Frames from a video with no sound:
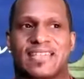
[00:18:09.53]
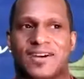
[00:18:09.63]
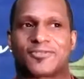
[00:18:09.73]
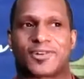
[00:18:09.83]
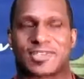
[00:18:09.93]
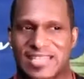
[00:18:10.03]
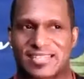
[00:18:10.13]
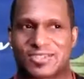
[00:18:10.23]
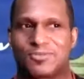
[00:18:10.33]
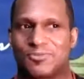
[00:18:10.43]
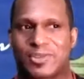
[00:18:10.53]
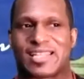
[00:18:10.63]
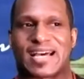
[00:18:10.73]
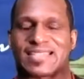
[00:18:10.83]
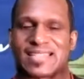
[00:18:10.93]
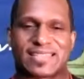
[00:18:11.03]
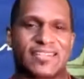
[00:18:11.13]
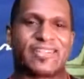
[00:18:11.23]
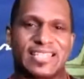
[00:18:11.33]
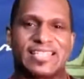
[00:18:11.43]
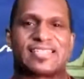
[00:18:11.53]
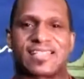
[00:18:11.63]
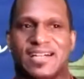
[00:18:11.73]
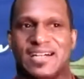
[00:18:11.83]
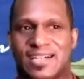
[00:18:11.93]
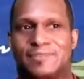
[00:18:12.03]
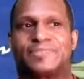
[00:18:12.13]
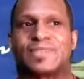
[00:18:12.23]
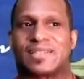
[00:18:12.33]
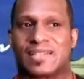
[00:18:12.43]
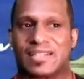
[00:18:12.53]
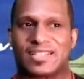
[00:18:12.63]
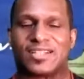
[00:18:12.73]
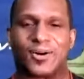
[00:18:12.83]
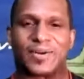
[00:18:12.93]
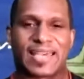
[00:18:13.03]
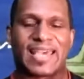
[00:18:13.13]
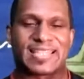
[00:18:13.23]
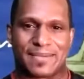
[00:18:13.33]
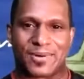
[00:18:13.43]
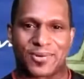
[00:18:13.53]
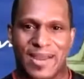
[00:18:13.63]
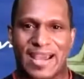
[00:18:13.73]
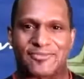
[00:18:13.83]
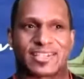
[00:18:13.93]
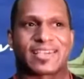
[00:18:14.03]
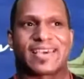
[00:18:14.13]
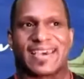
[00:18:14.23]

of course they do realize that there is a gay demographic,